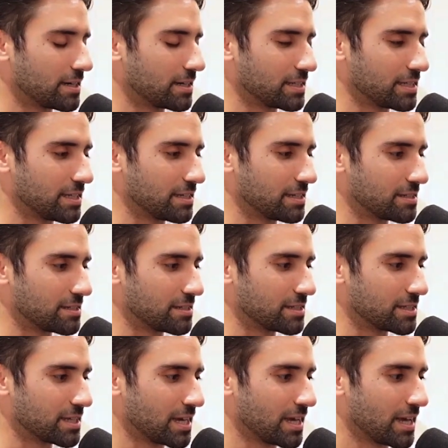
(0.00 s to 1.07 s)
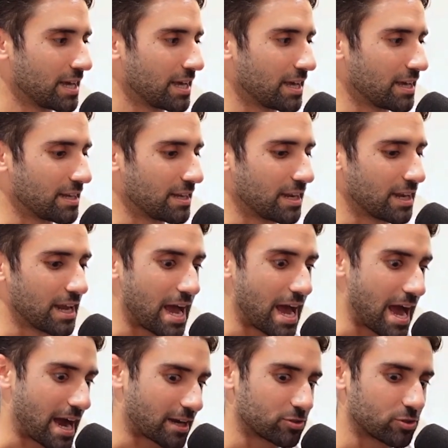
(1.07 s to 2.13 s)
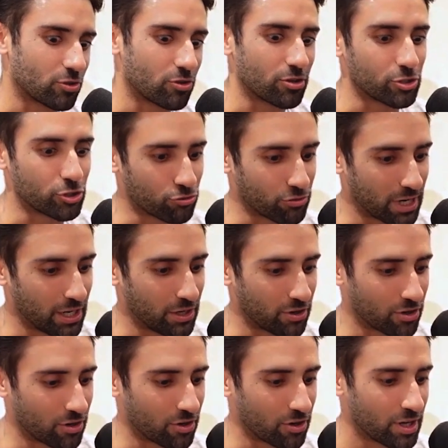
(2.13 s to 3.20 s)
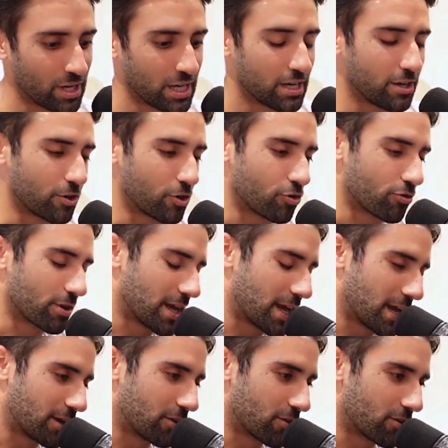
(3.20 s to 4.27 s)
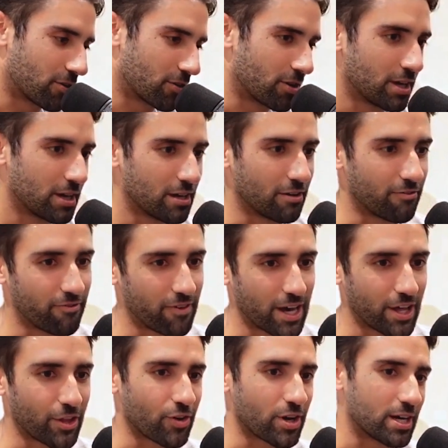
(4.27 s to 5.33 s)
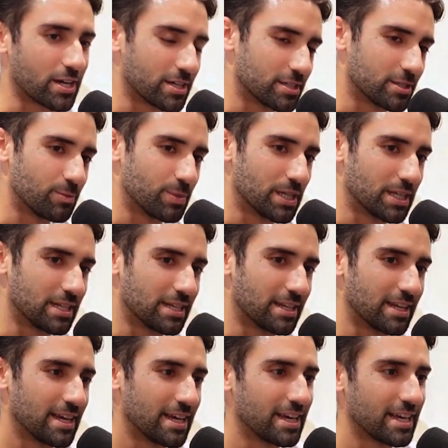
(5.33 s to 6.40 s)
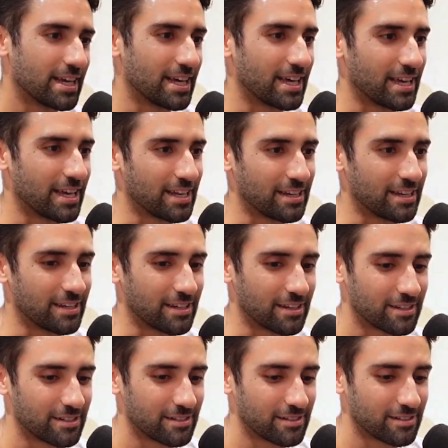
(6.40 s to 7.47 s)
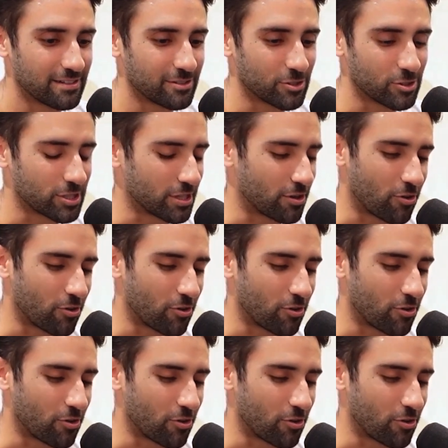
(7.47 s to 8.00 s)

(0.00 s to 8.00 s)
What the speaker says: He is an actor, a trainer, a creator, a father, a husband, and just an